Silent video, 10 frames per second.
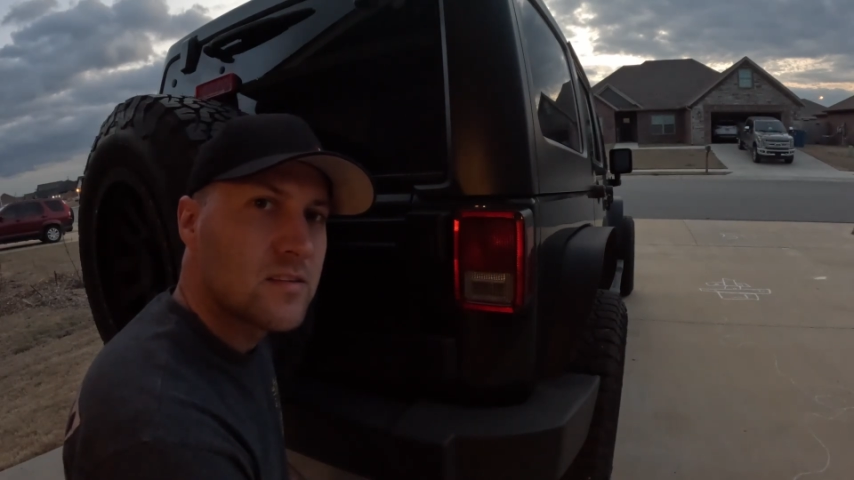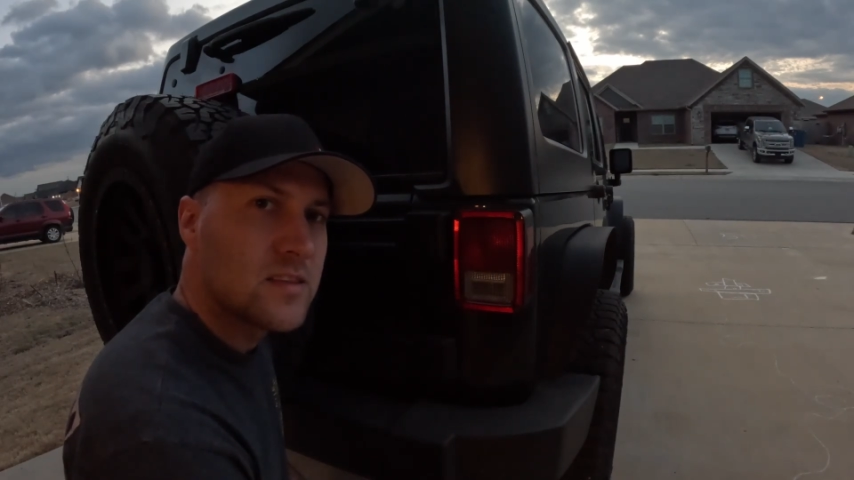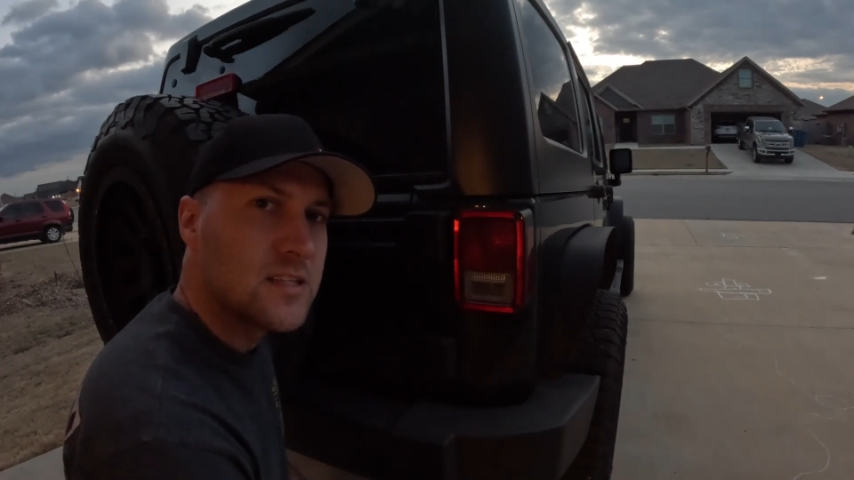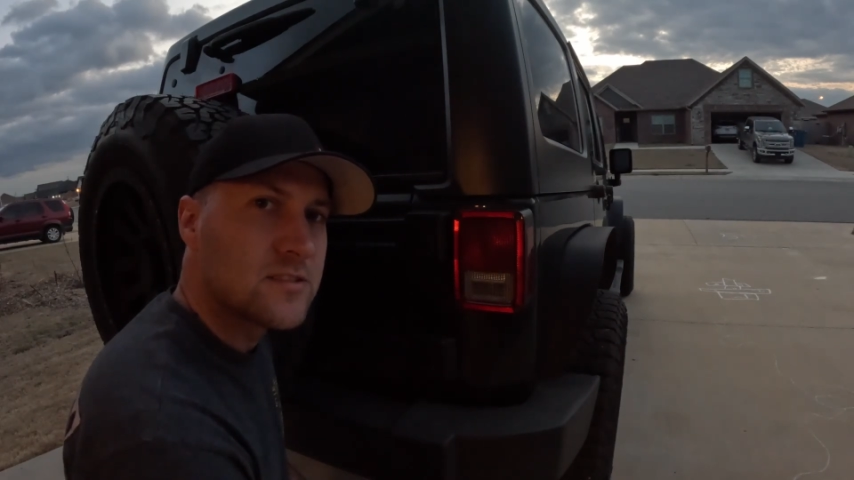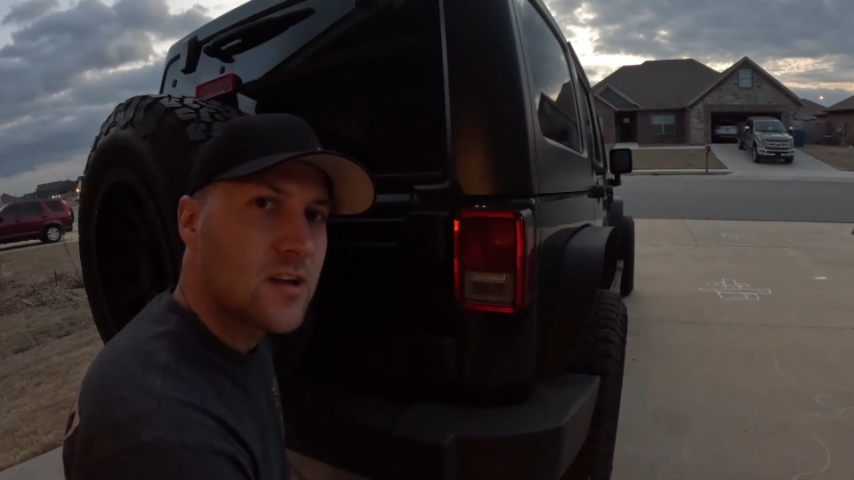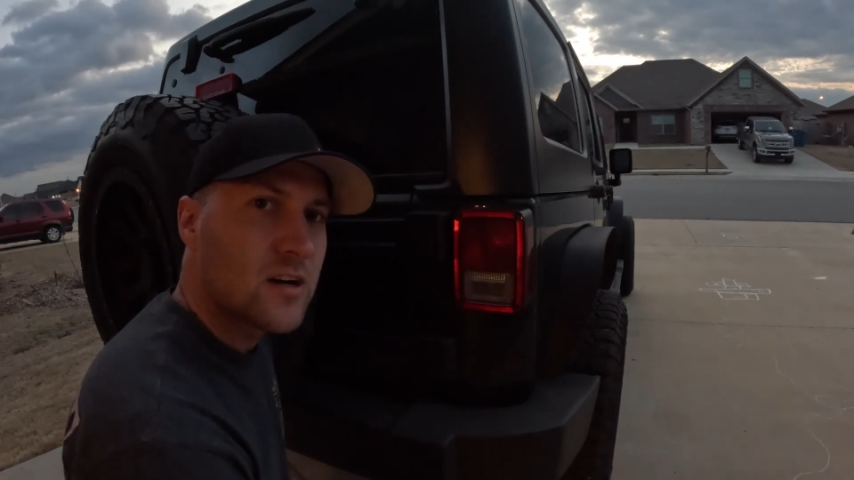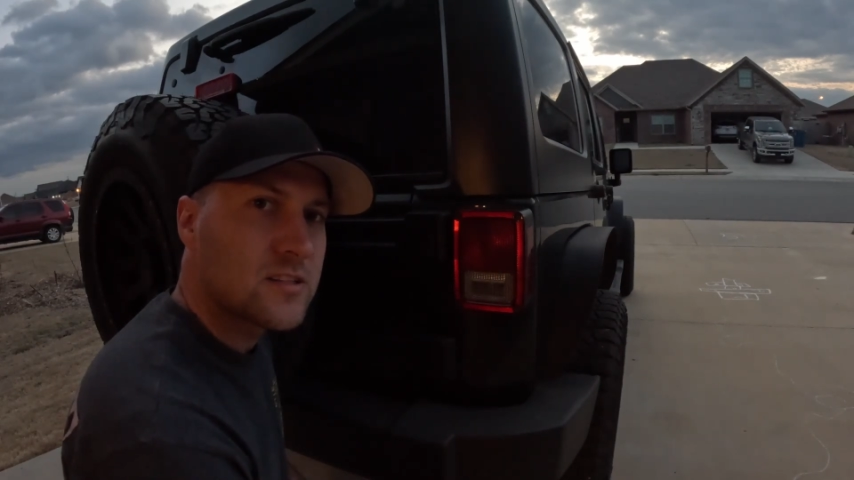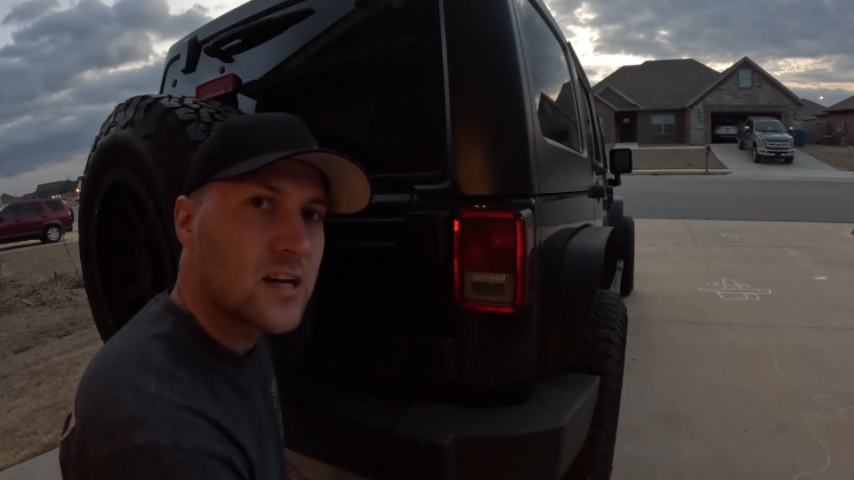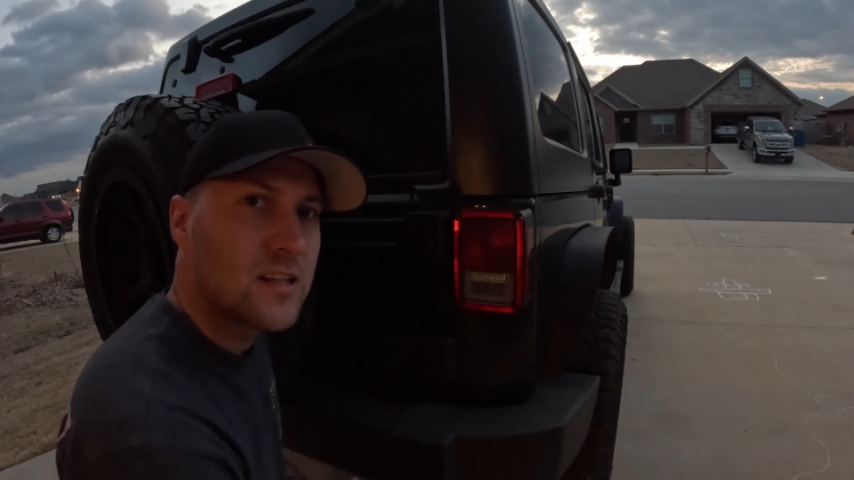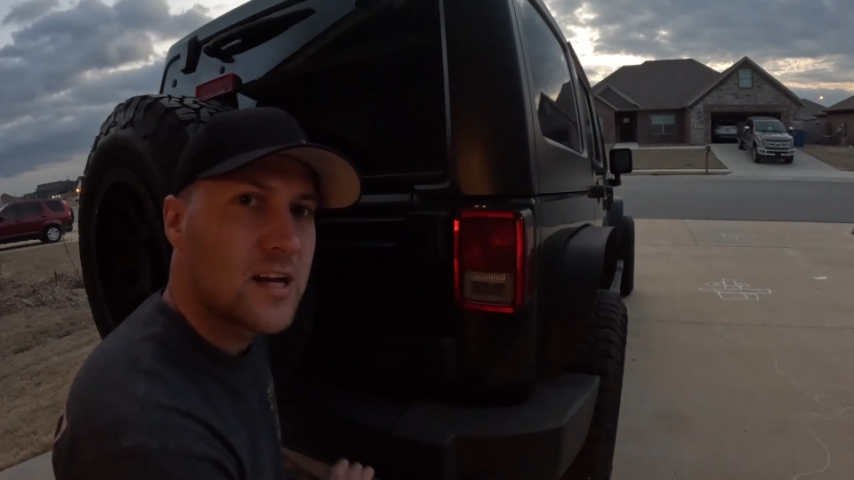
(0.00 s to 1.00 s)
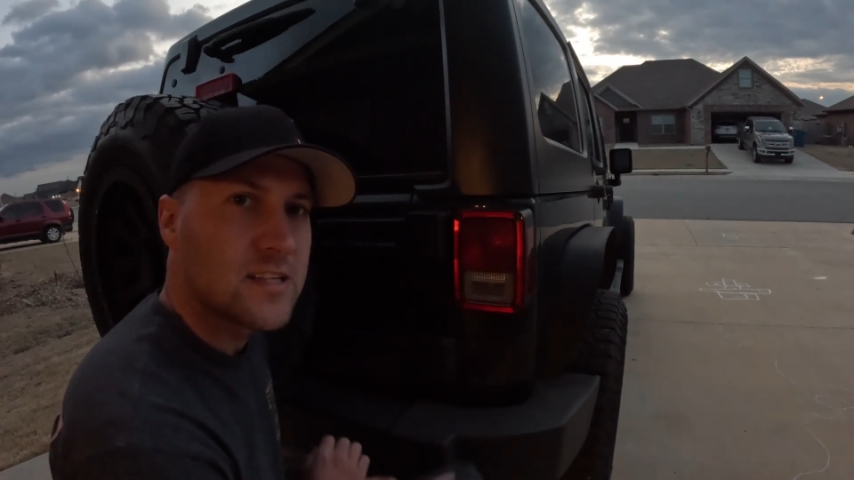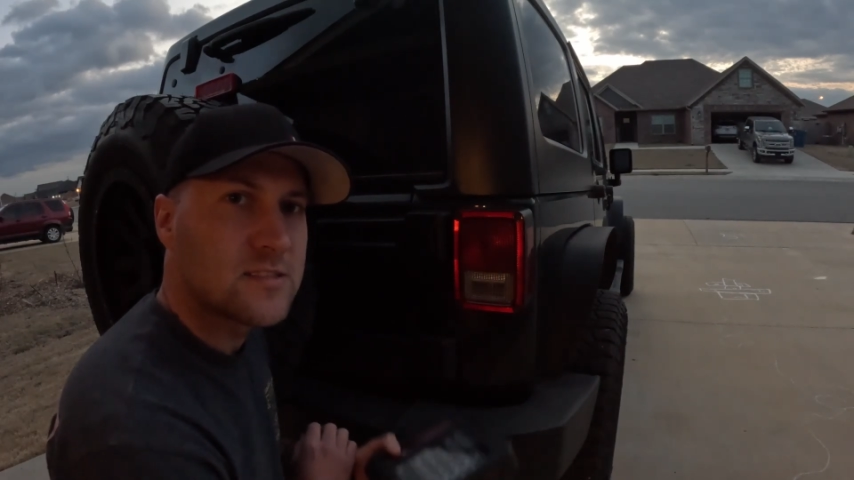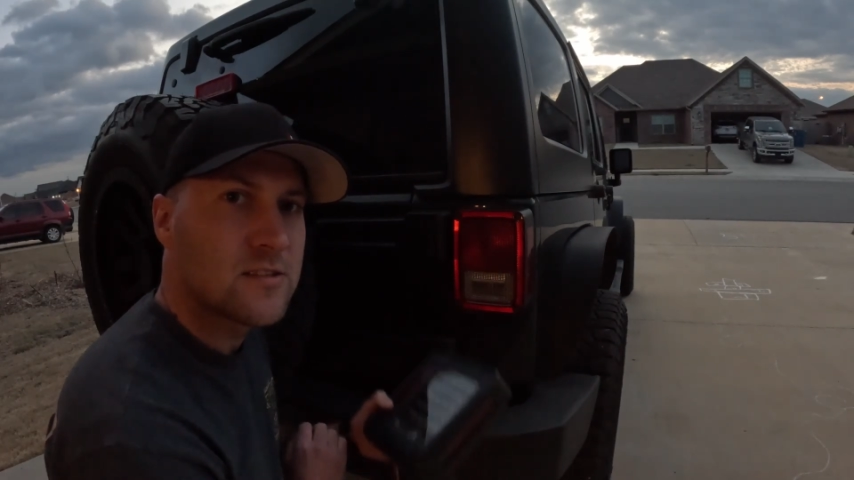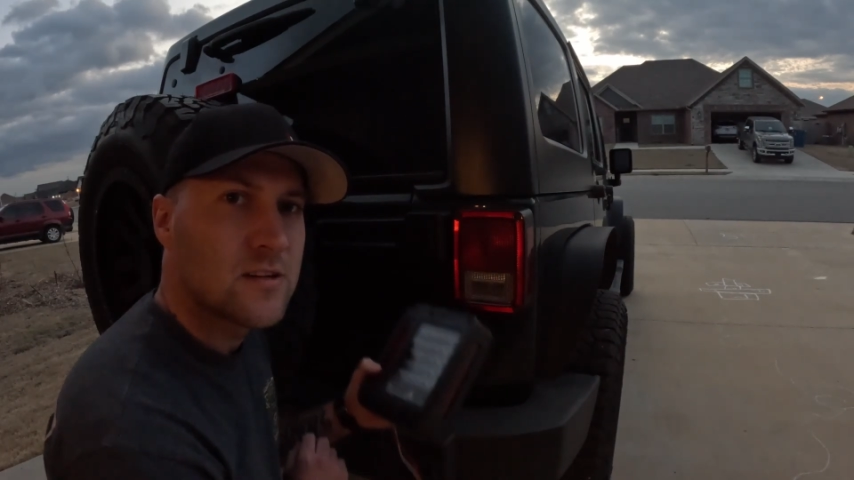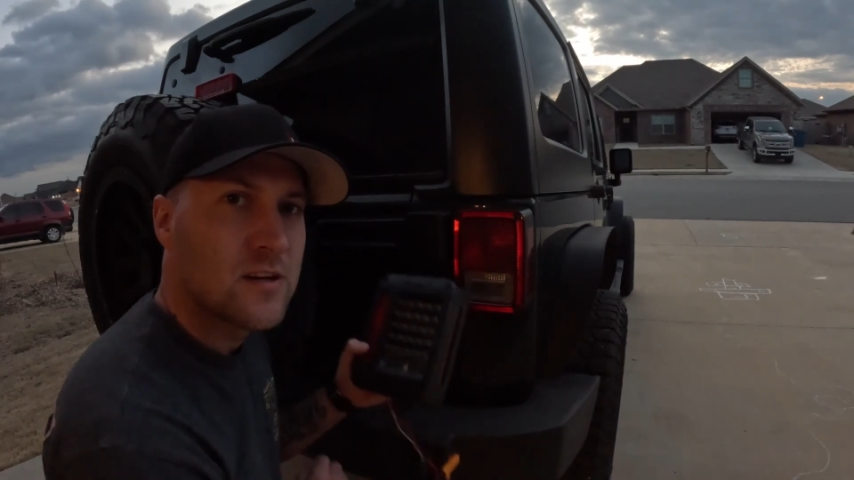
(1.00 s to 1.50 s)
these stock tail lights